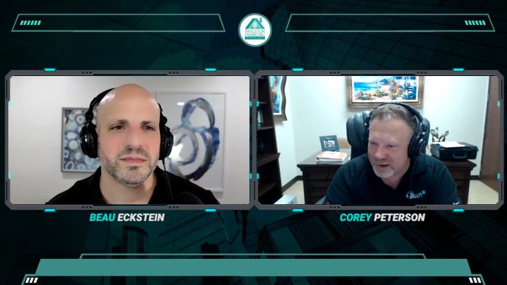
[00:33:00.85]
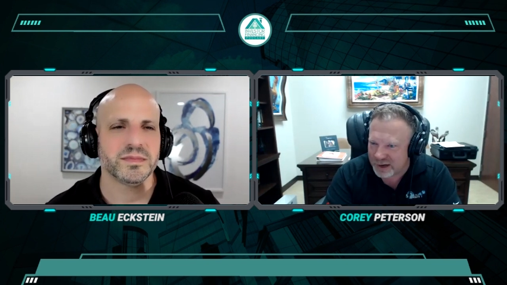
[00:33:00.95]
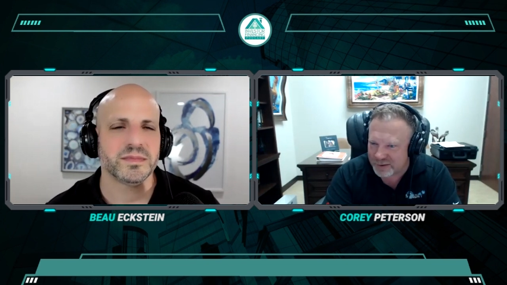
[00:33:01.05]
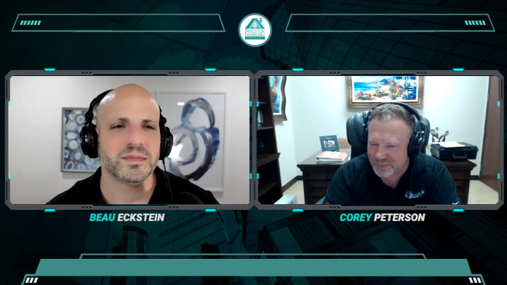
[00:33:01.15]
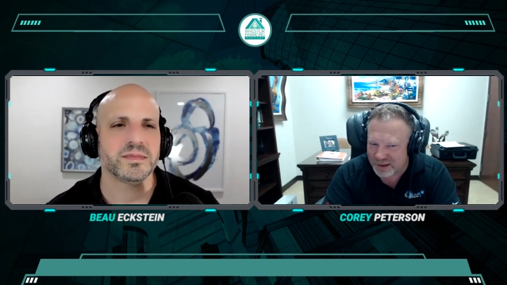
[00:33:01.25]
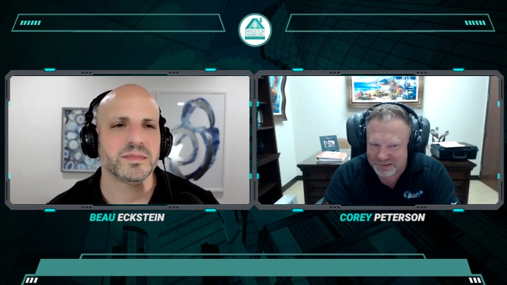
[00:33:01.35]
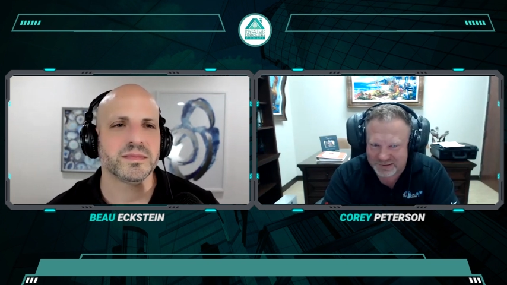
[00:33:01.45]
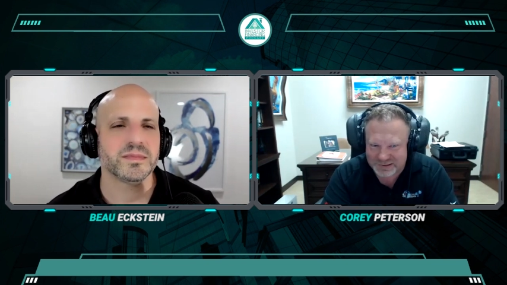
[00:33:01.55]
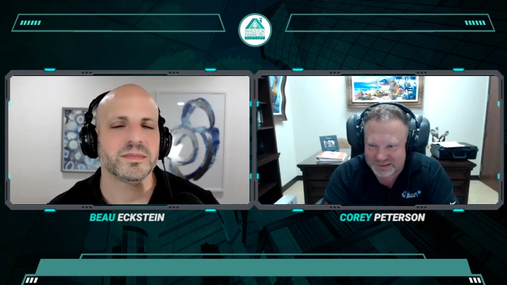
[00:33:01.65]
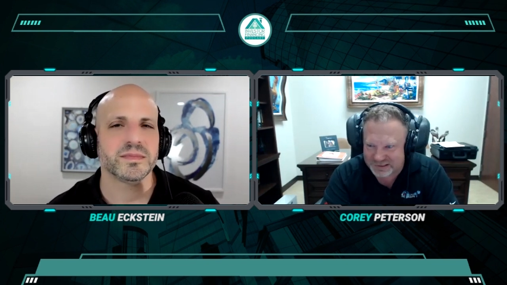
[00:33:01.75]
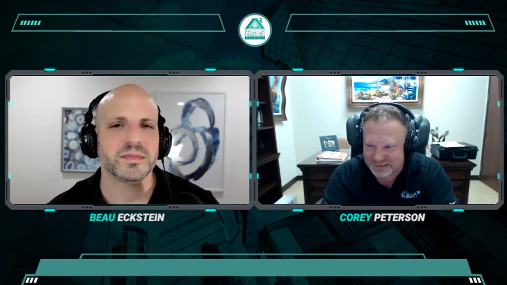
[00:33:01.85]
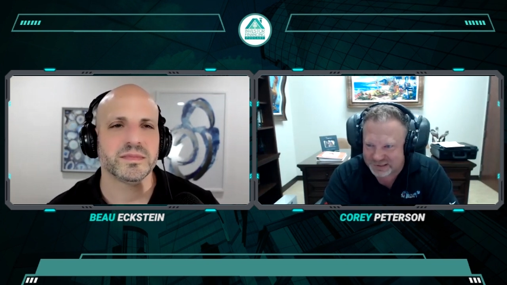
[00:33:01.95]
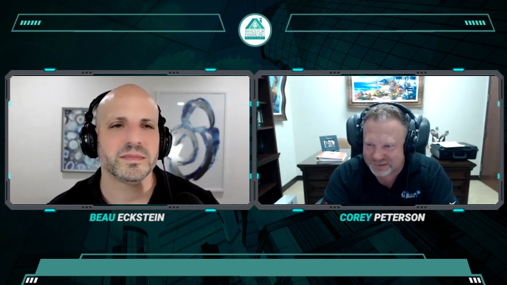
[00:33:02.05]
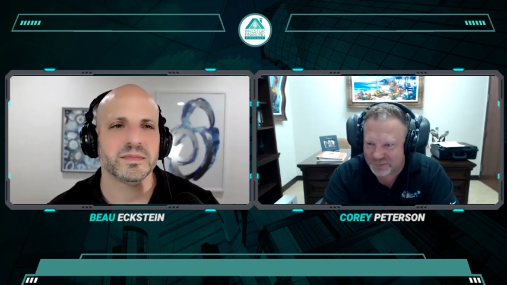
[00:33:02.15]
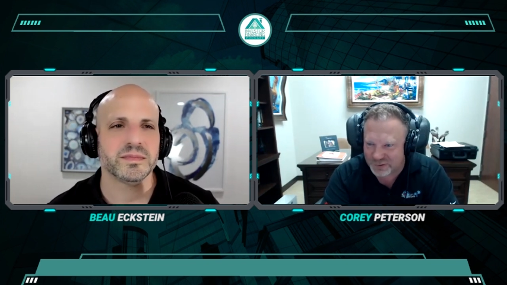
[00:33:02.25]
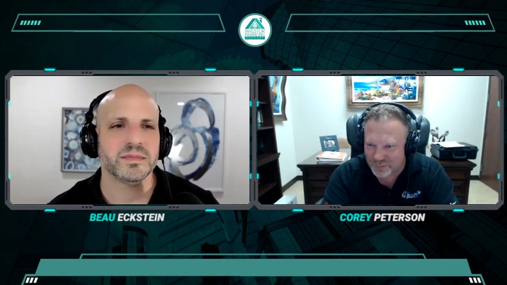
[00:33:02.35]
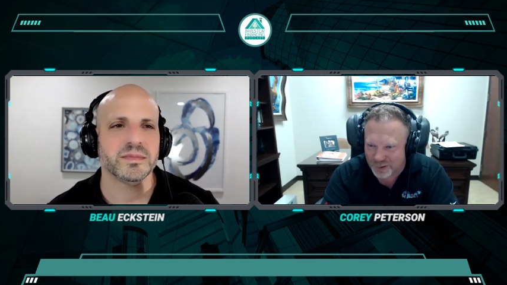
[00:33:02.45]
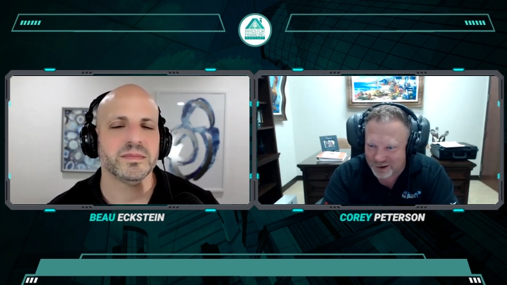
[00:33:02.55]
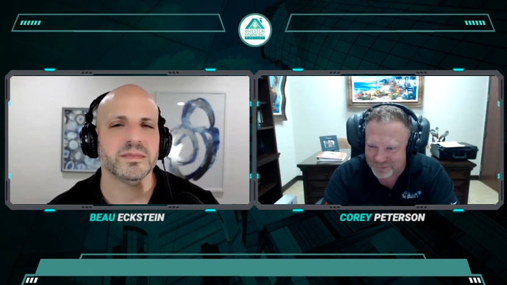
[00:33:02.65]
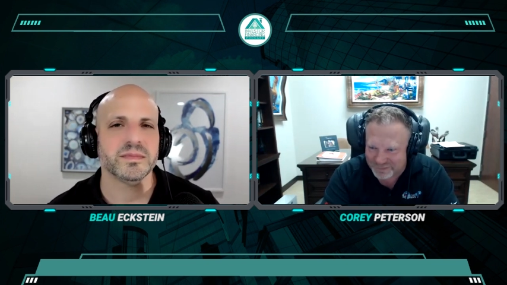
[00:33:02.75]
Speaker 1: right? About six foot of
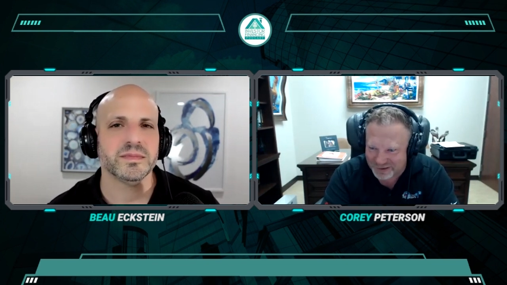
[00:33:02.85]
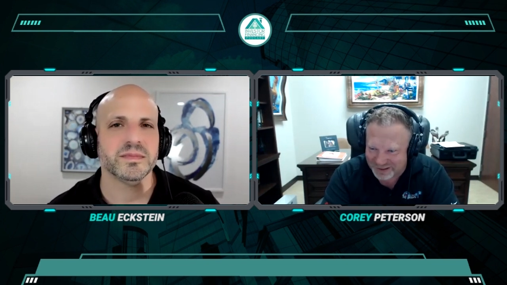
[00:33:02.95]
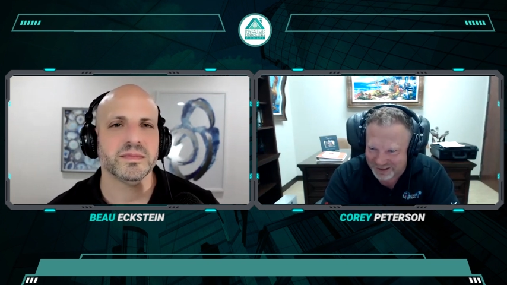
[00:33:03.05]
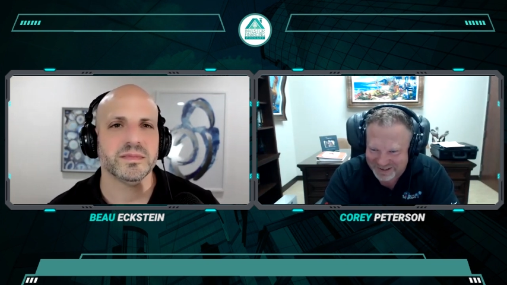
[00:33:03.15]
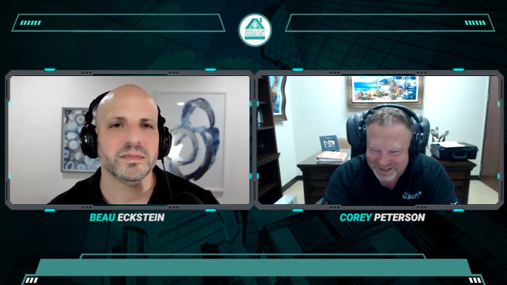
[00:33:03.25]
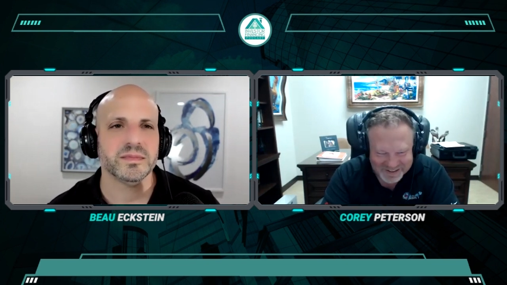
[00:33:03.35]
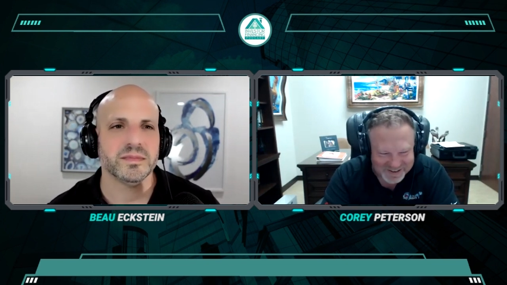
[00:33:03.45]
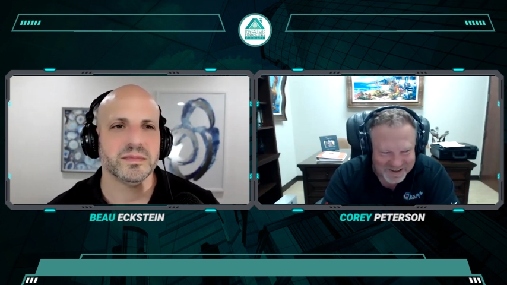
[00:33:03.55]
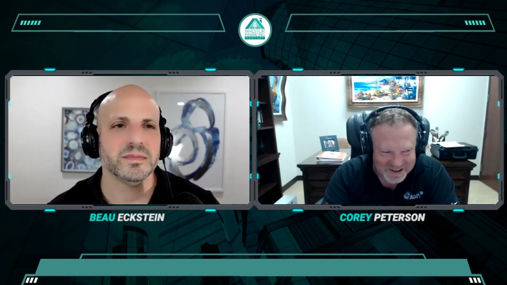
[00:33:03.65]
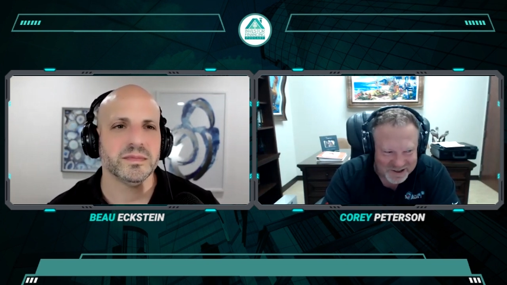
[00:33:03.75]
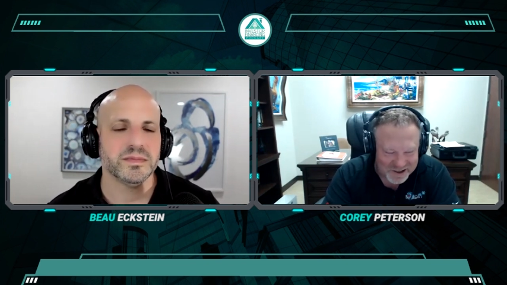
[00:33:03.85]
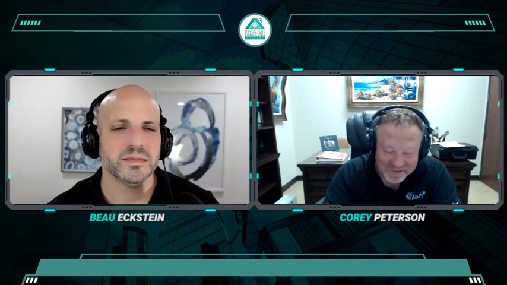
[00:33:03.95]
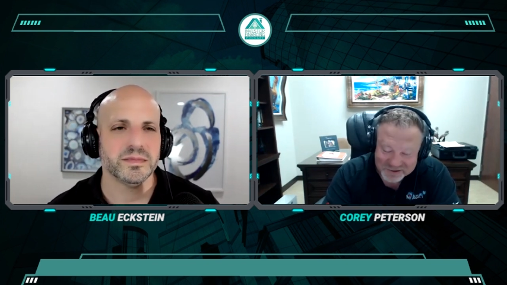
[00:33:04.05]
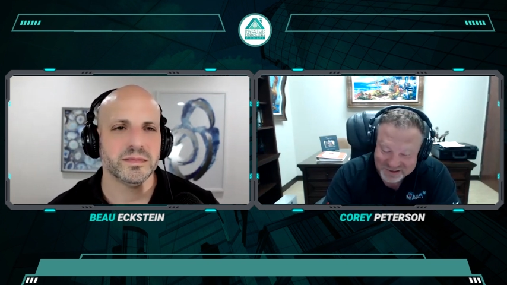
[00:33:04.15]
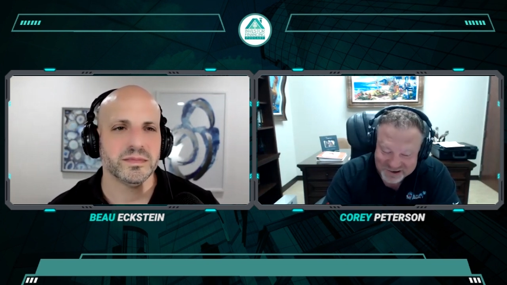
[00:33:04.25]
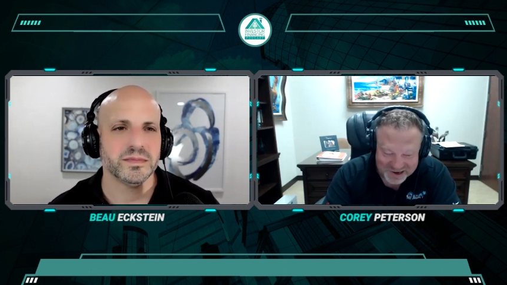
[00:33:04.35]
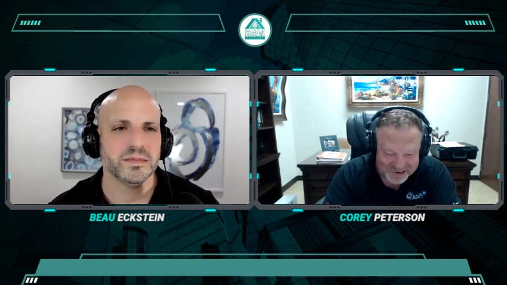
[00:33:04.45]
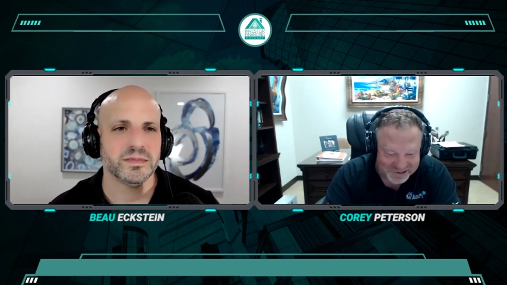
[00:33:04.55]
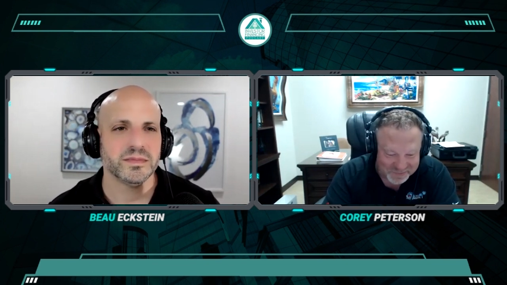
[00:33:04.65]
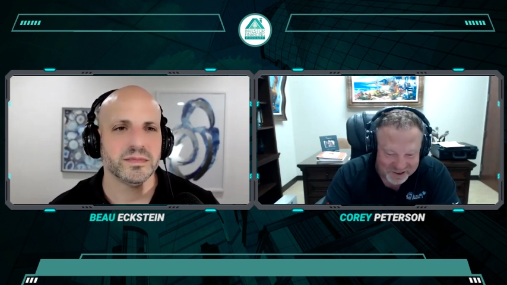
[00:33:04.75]
water, it felt like it was
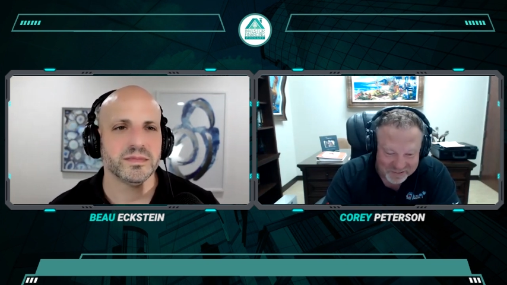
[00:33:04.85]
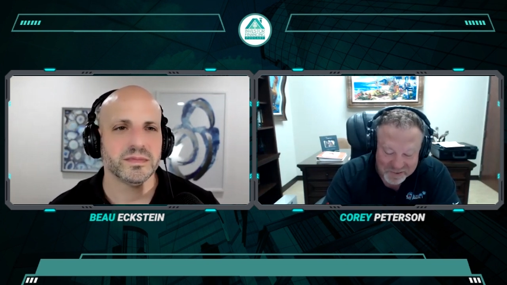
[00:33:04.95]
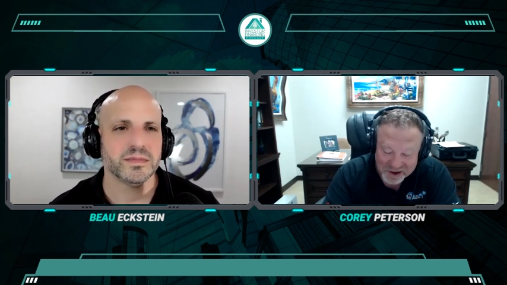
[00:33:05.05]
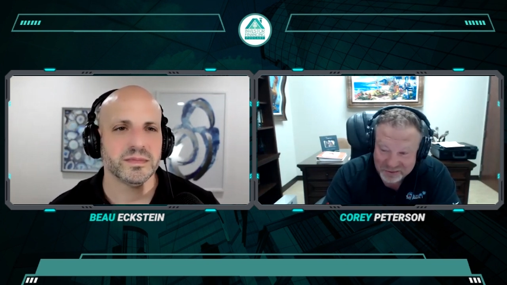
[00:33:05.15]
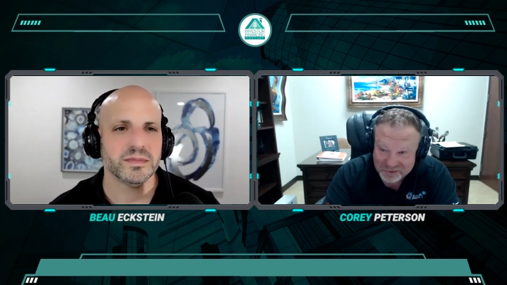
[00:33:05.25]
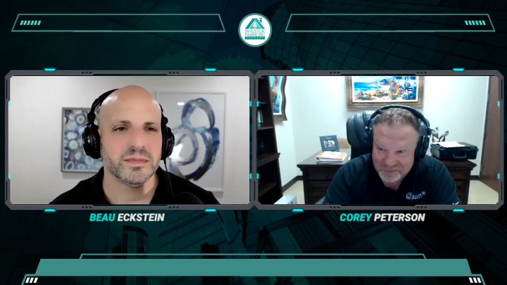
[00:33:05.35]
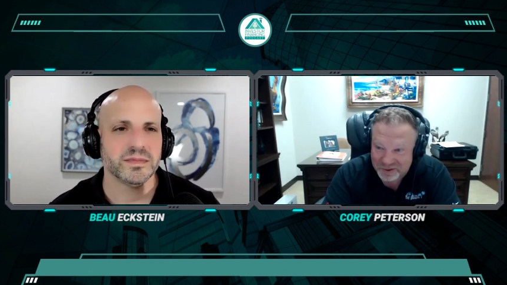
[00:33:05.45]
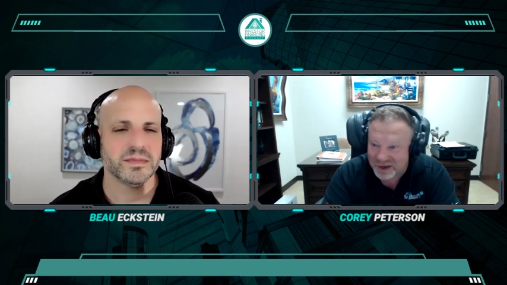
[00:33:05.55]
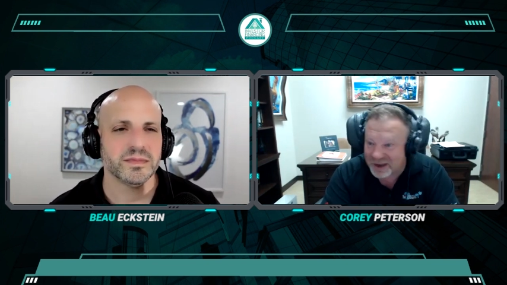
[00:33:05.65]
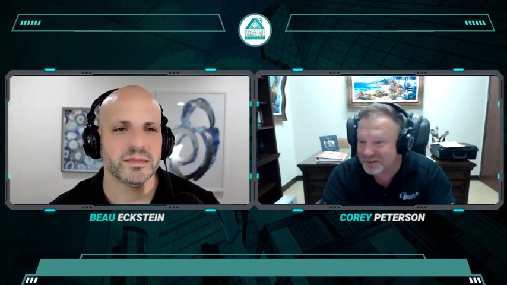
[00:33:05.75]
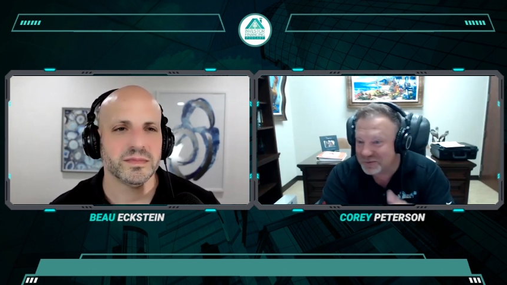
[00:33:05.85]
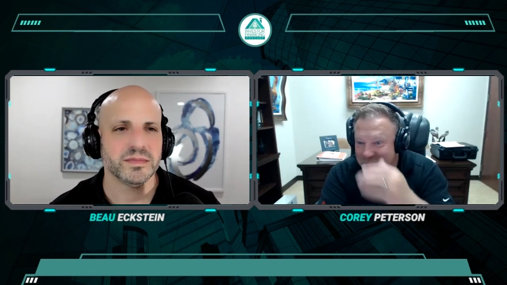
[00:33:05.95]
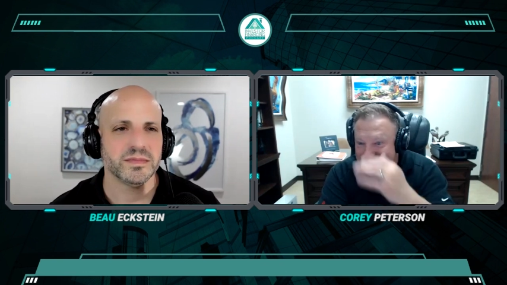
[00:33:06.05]
crazy, man. We made it through, but gosh, we